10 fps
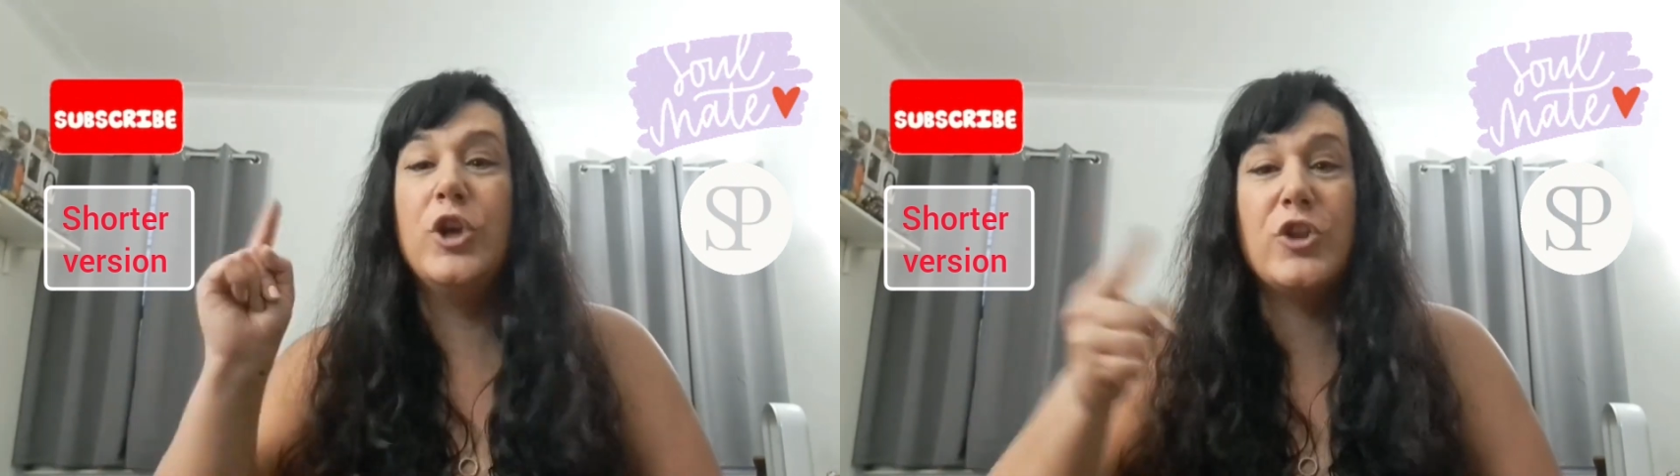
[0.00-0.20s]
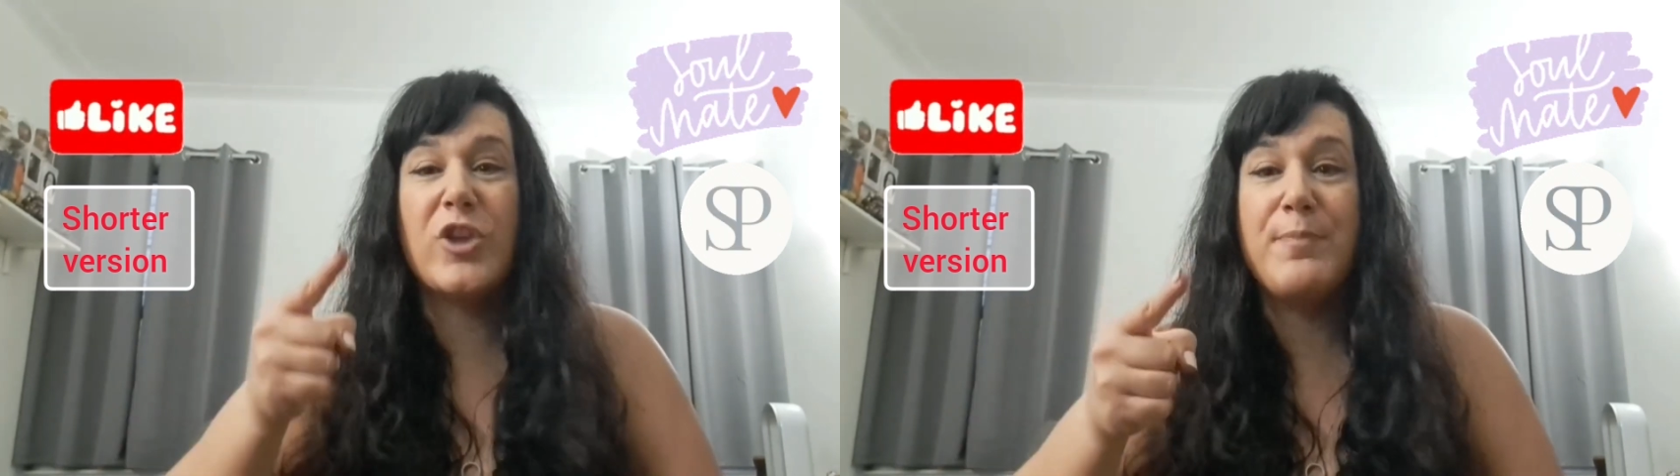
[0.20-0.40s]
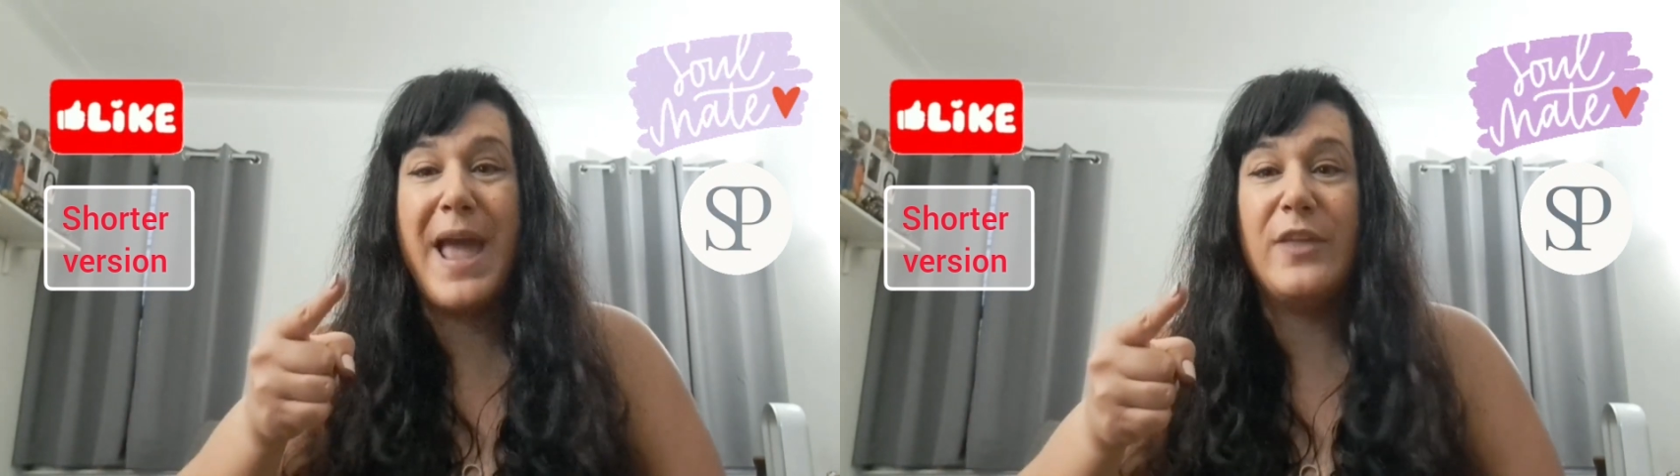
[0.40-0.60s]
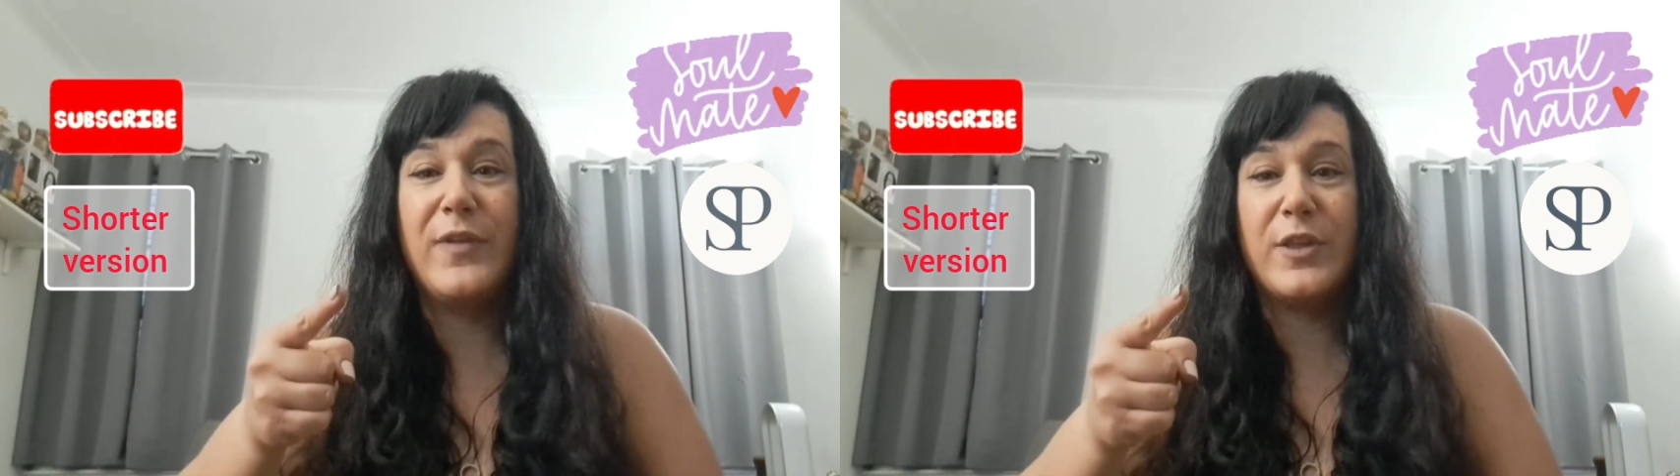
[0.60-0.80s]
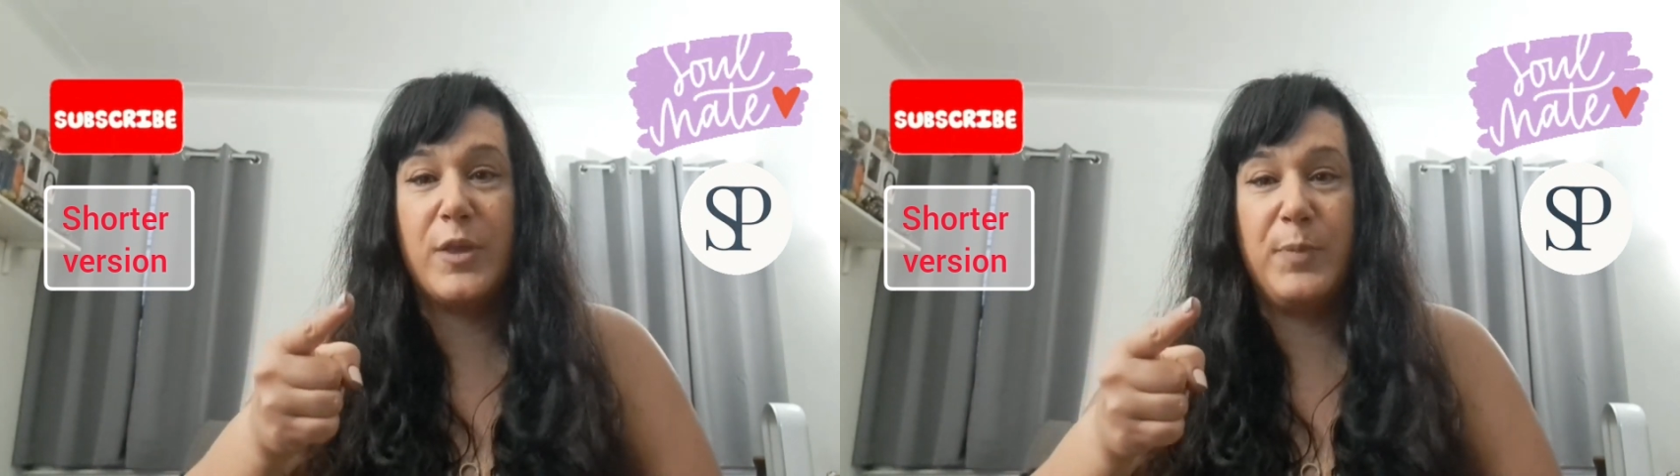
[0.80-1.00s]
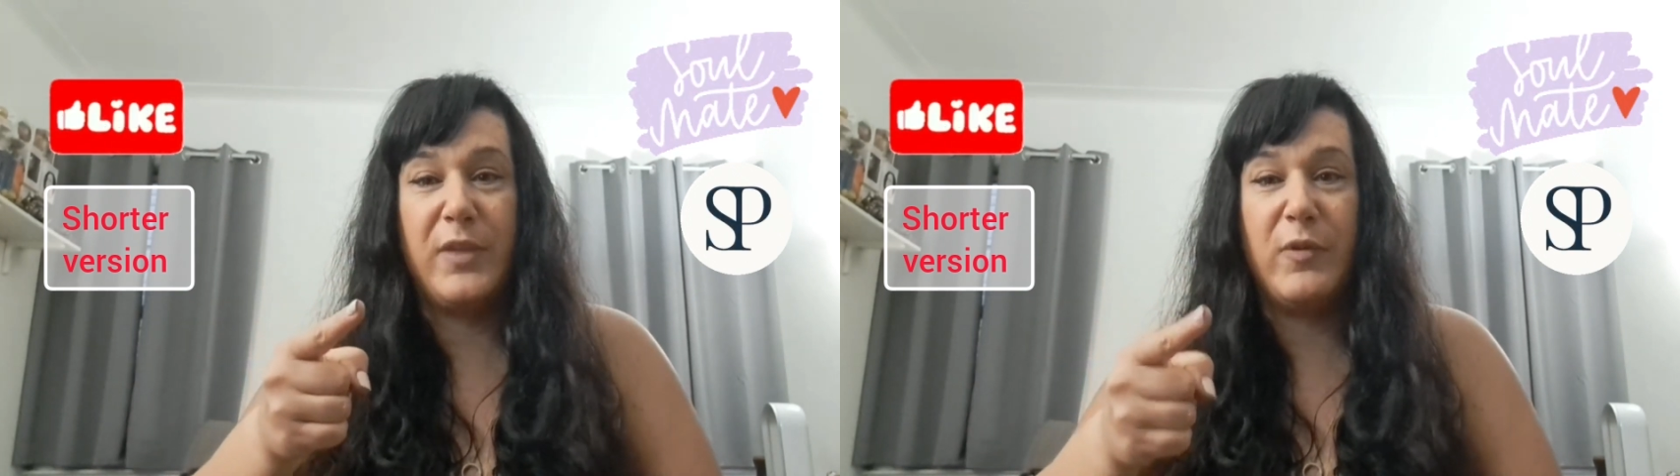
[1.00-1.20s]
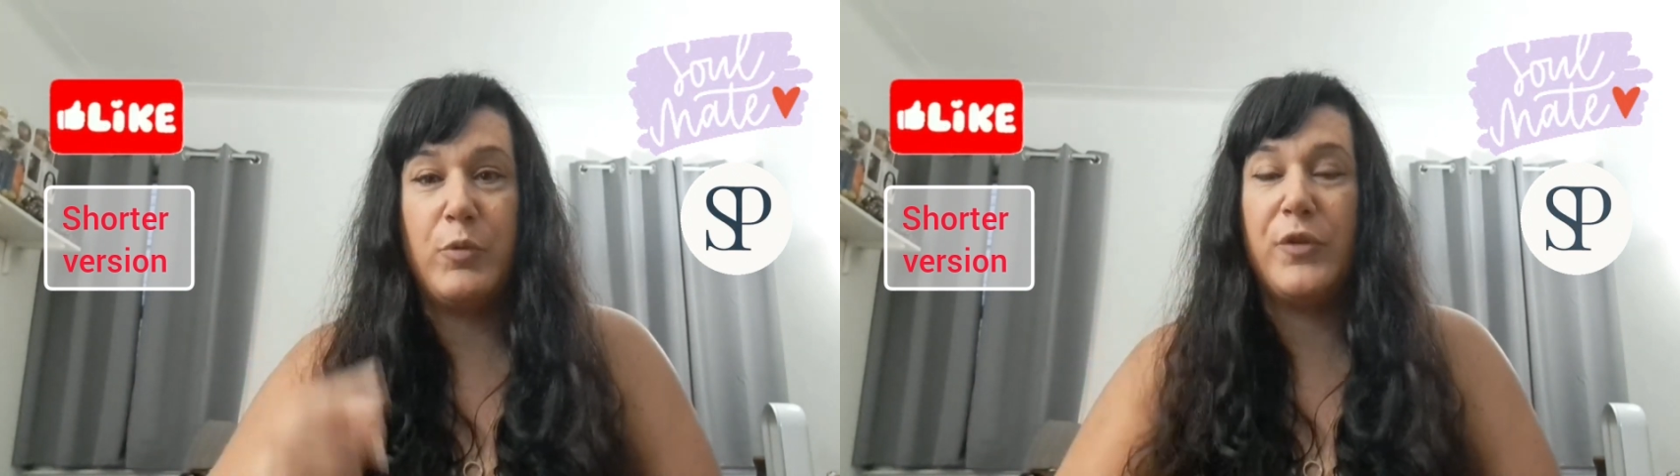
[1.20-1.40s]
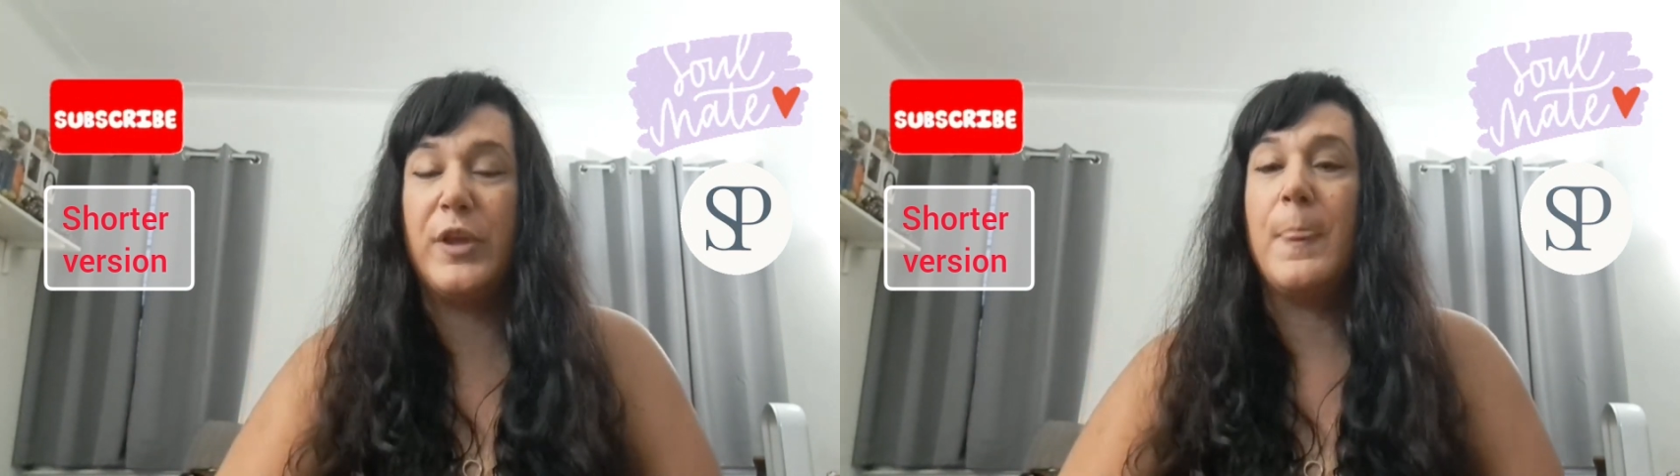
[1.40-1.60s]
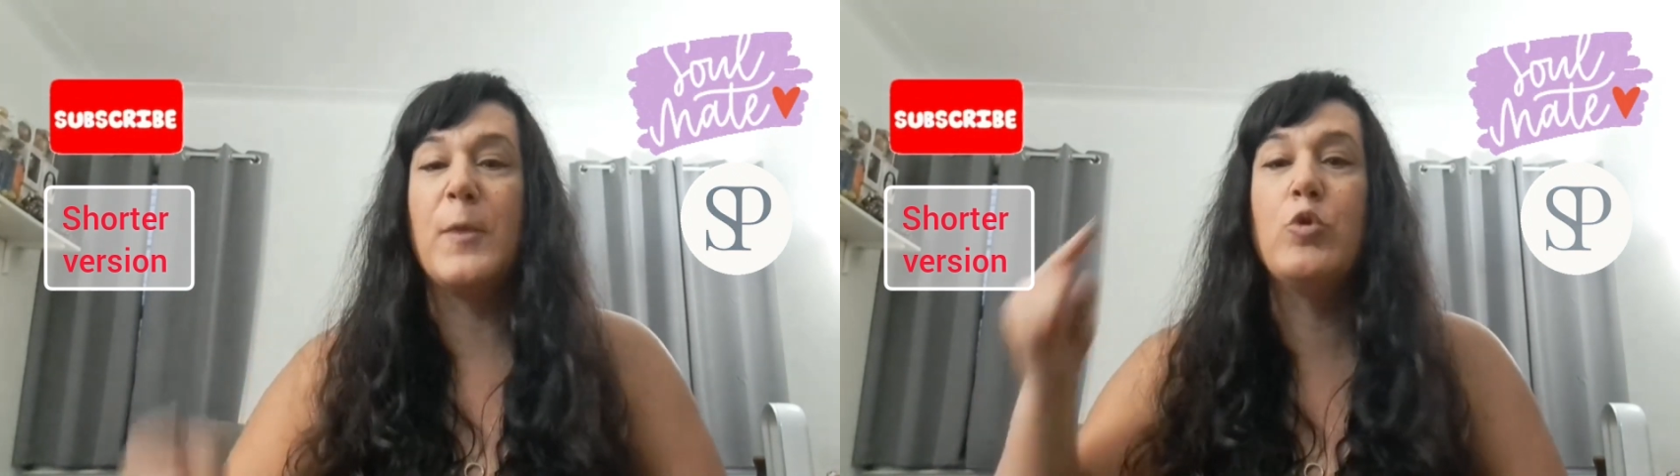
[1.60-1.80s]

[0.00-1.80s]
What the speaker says: You didn't just manifest a specific person.